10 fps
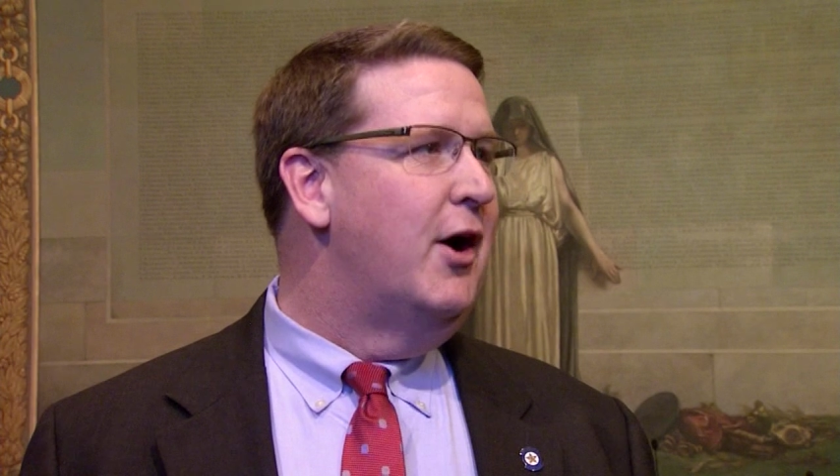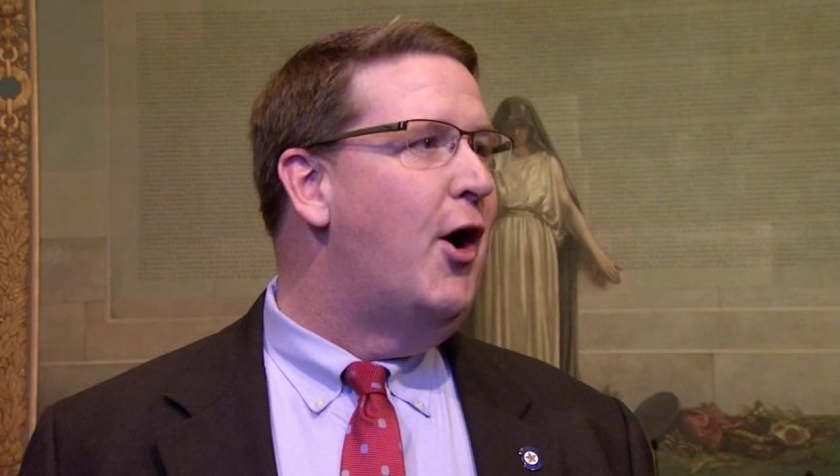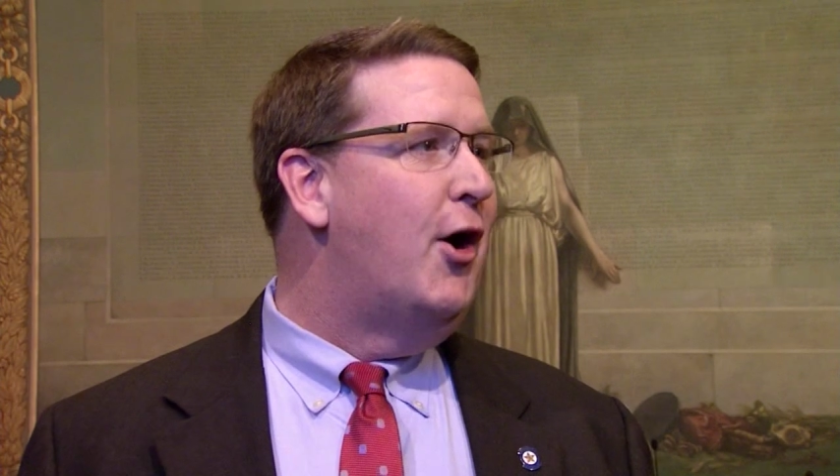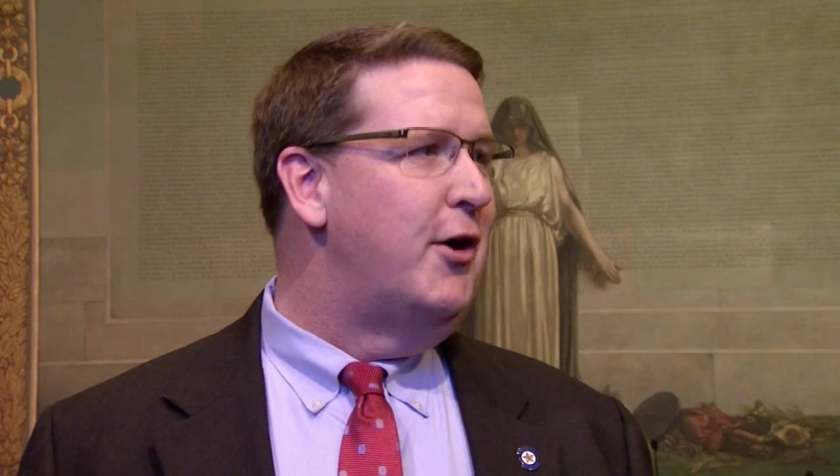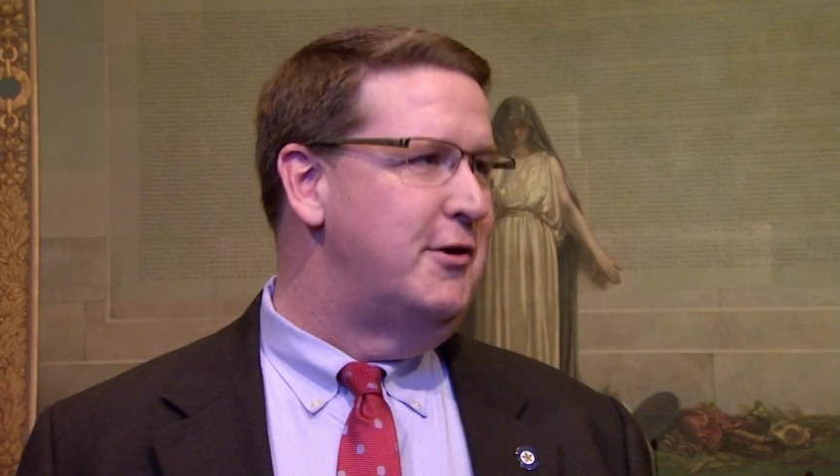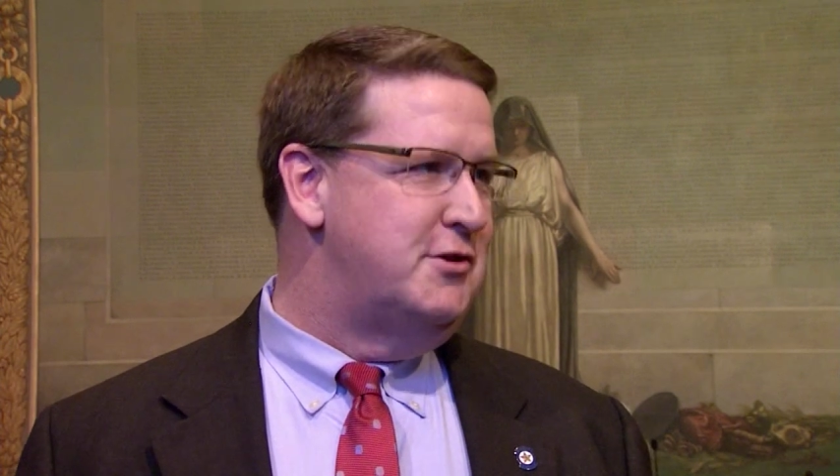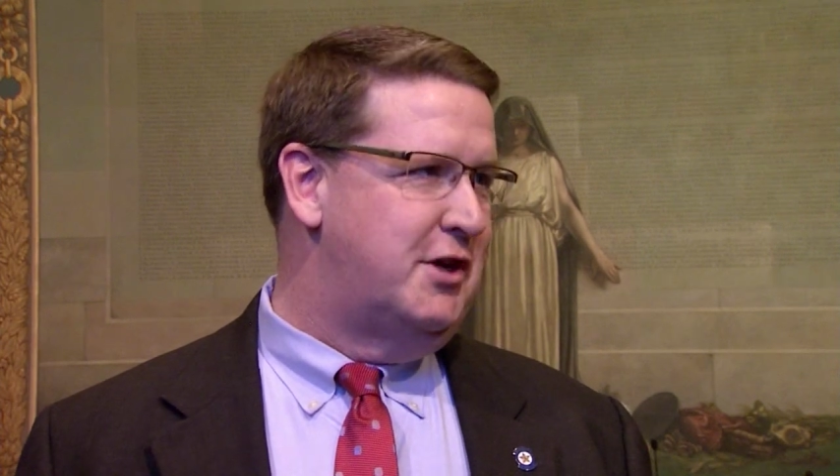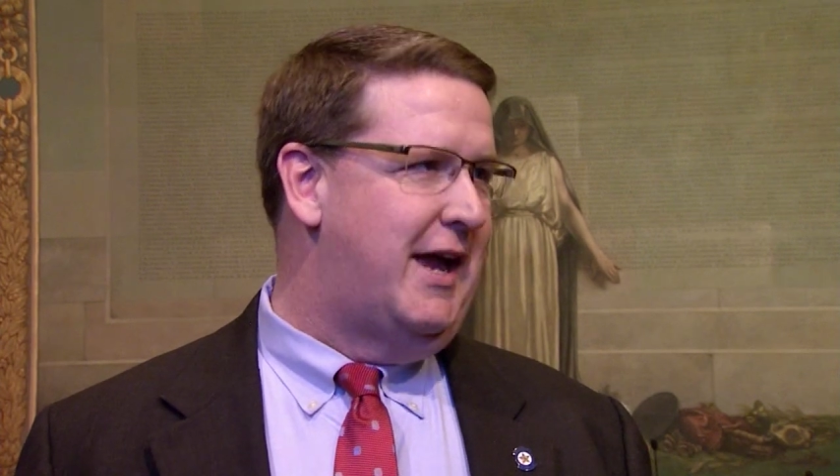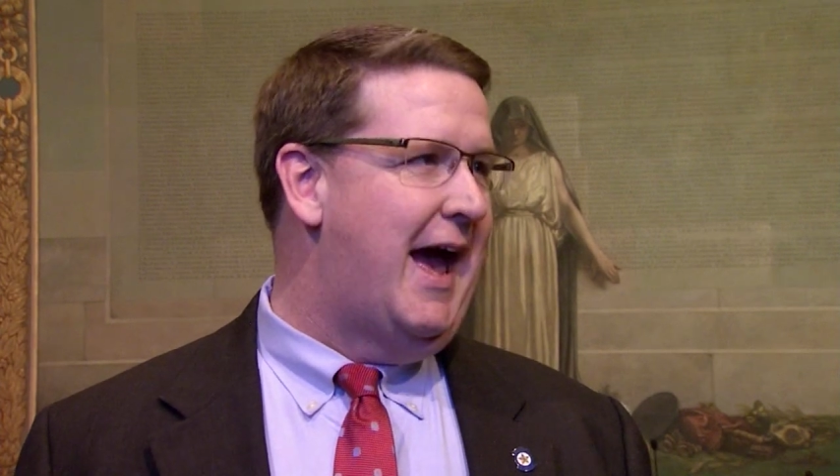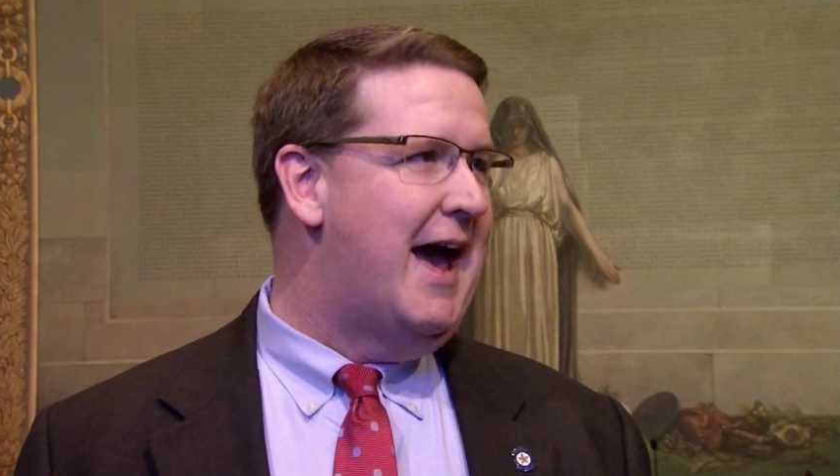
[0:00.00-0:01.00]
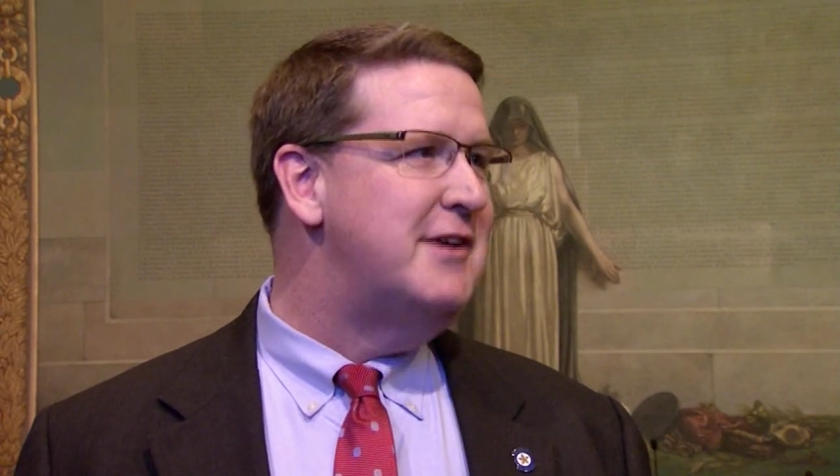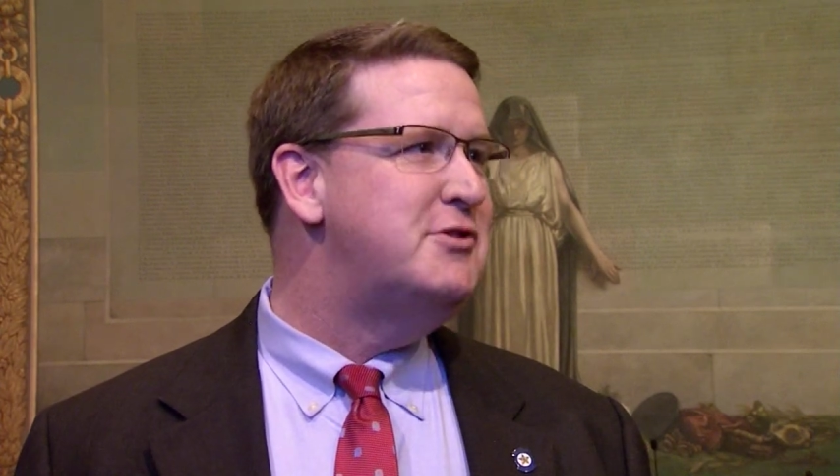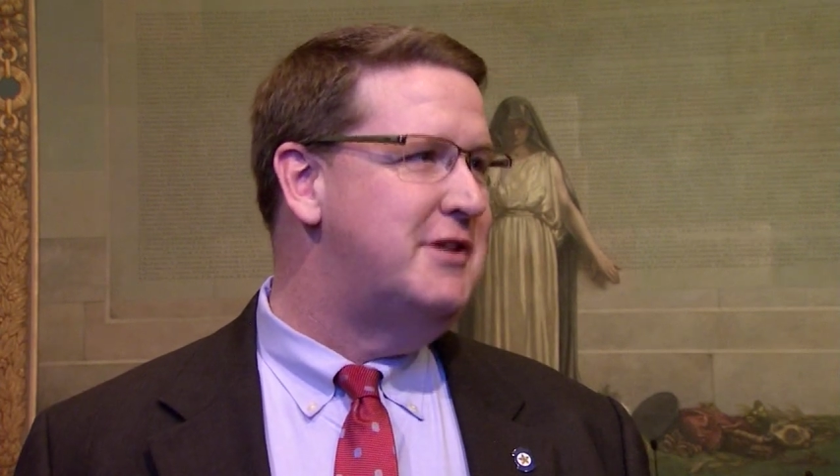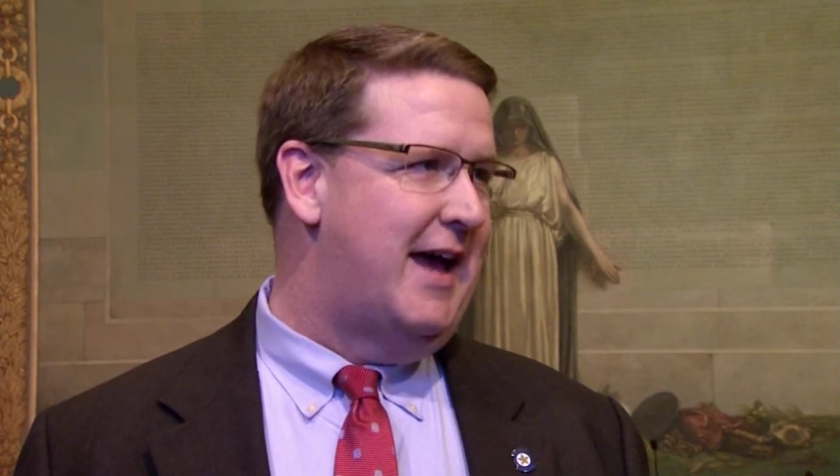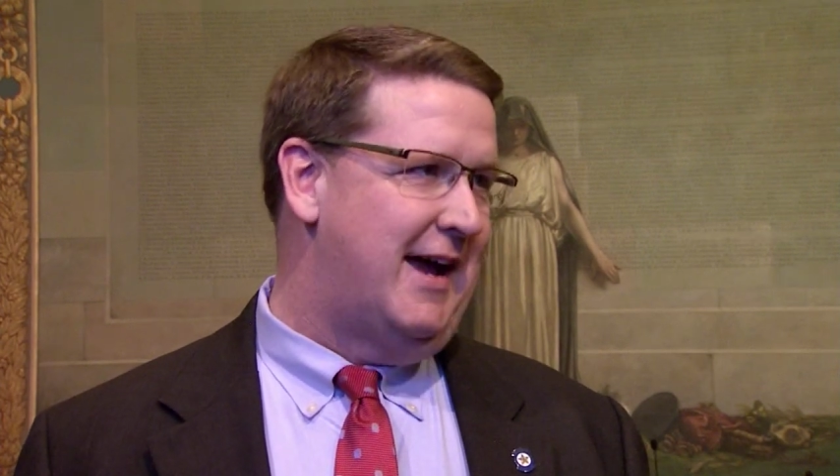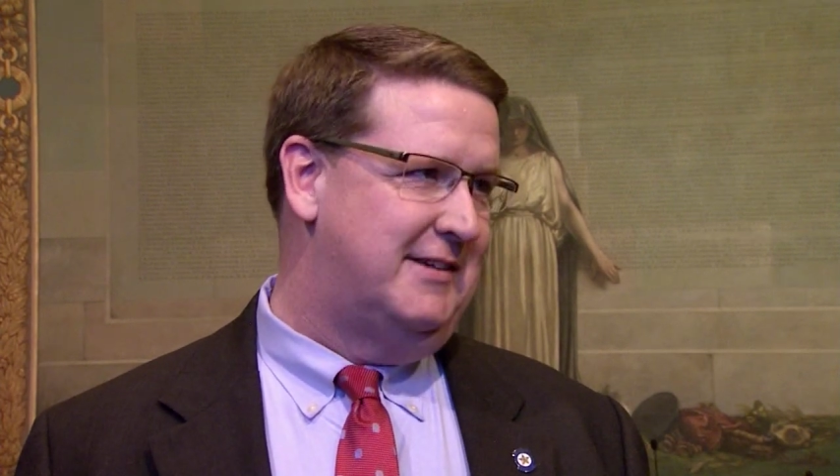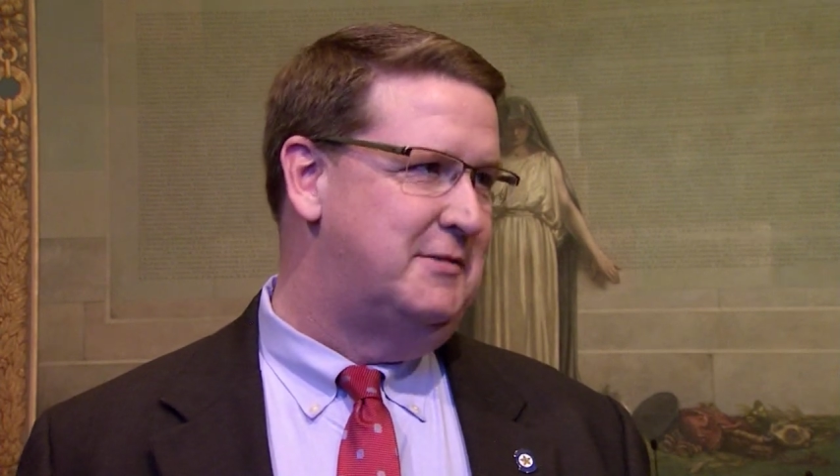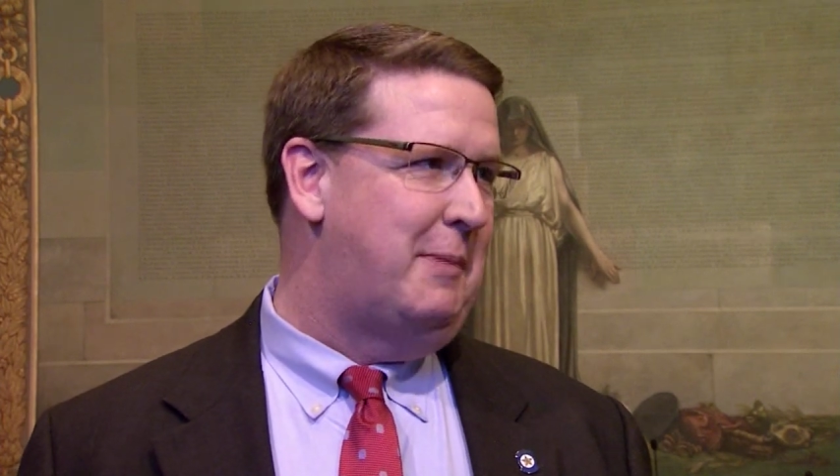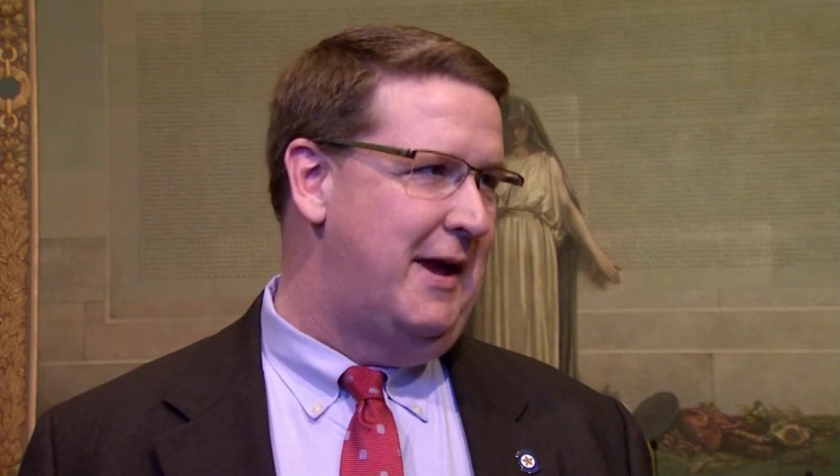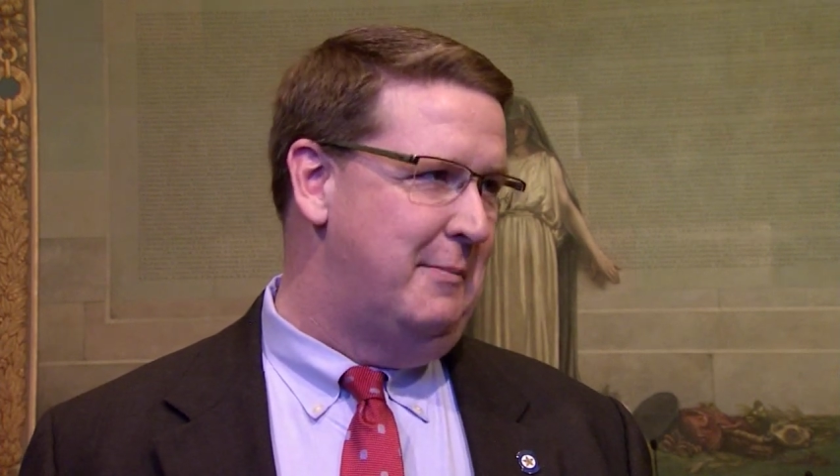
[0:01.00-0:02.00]
large cash
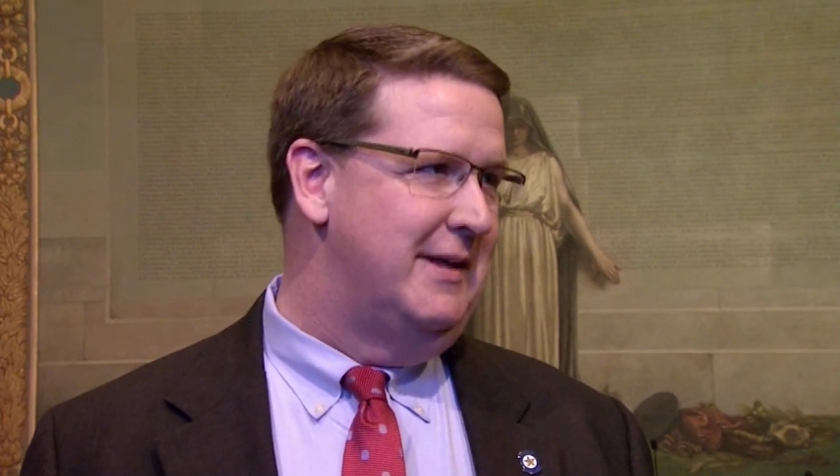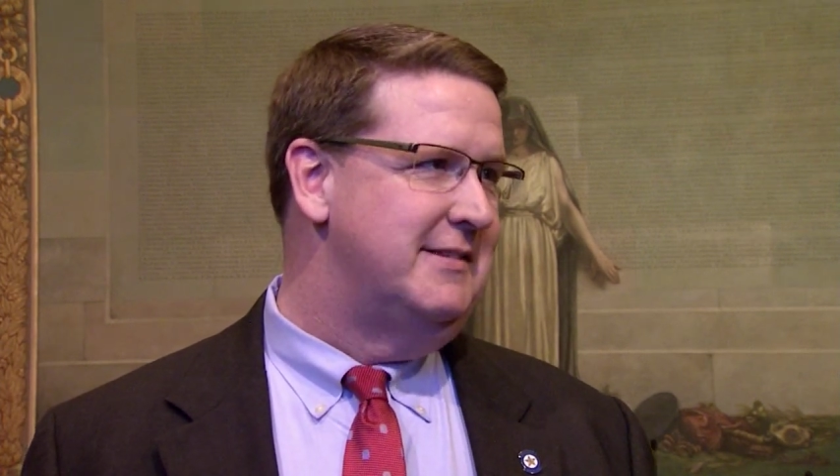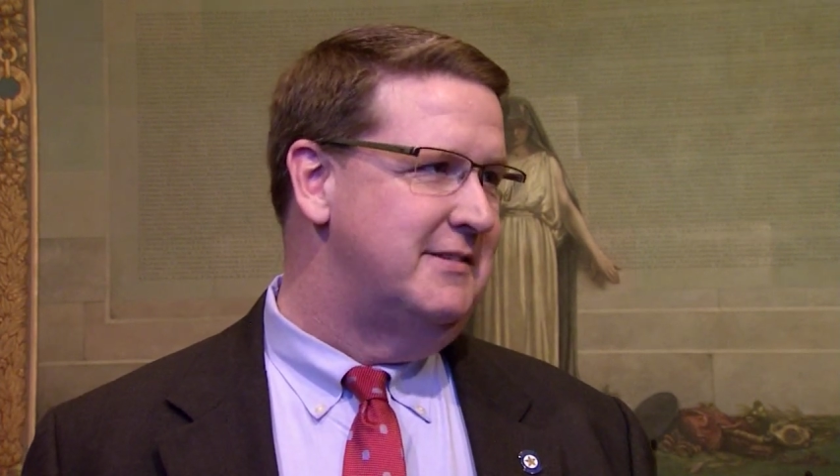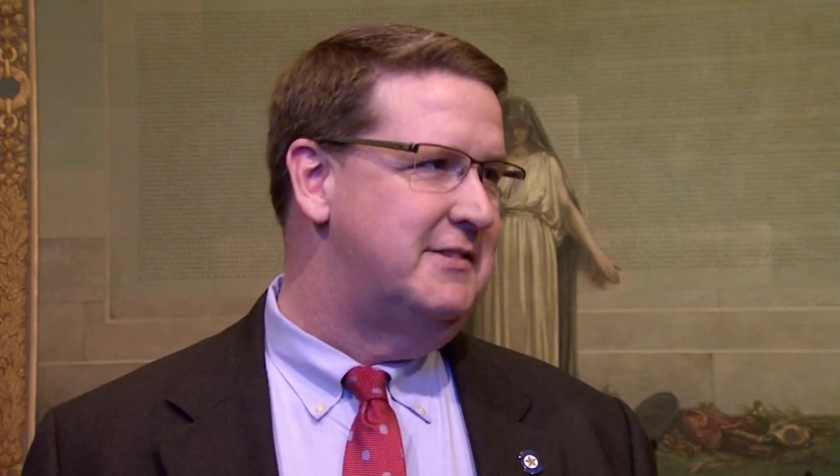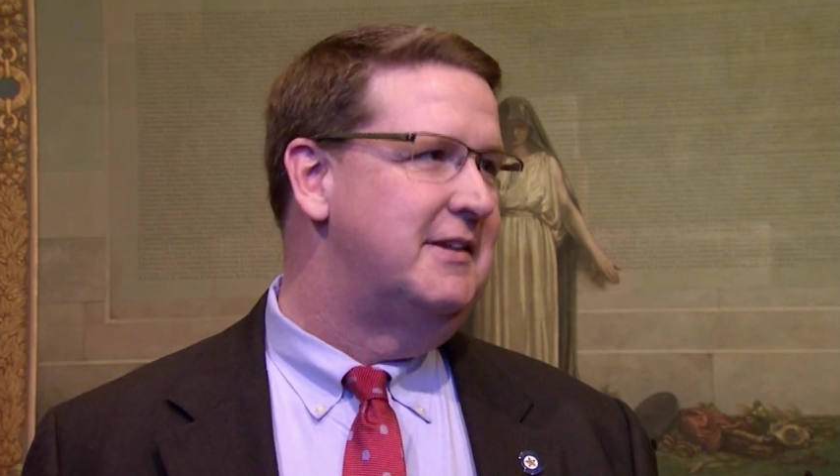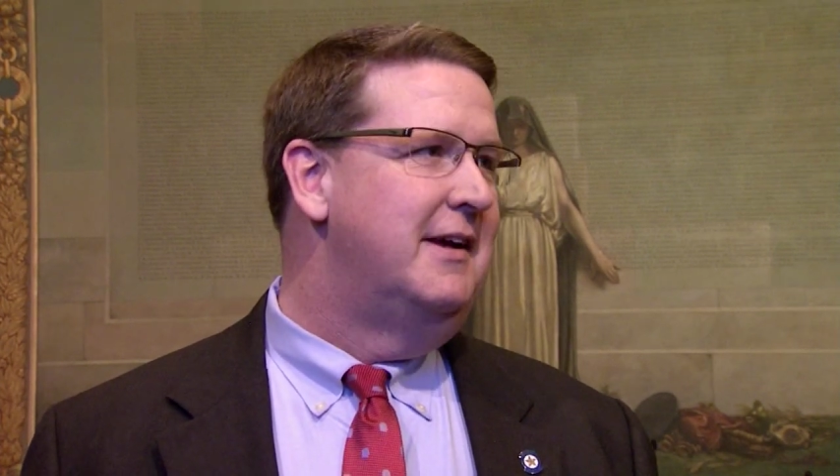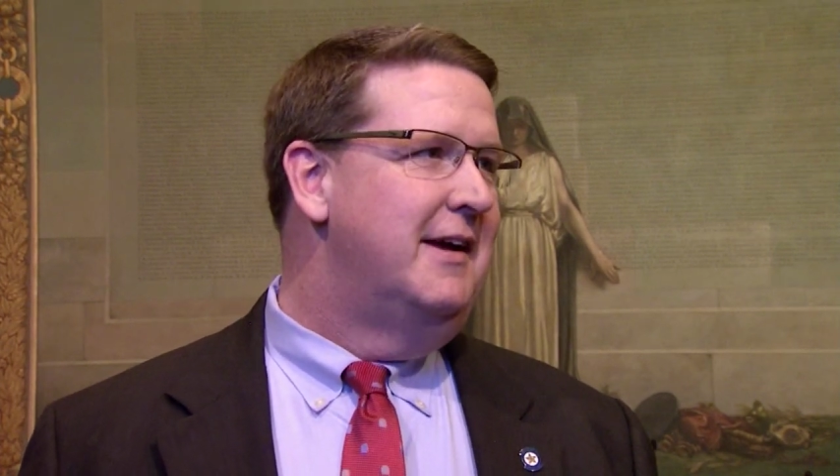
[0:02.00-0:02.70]
tax payments,